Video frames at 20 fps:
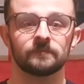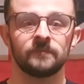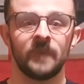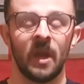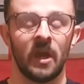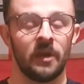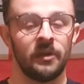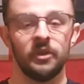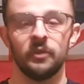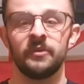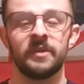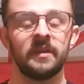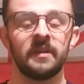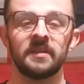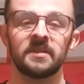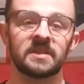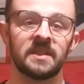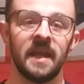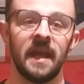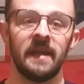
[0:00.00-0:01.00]
and you didn't
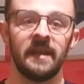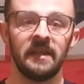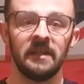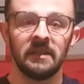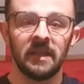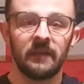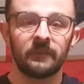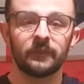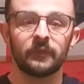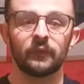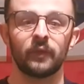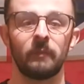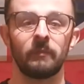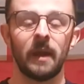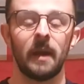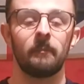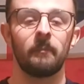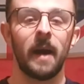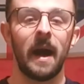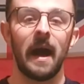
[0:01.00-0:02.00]
see any lift from
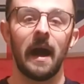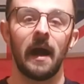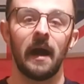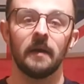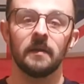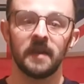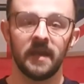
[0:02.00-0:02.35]
that bar.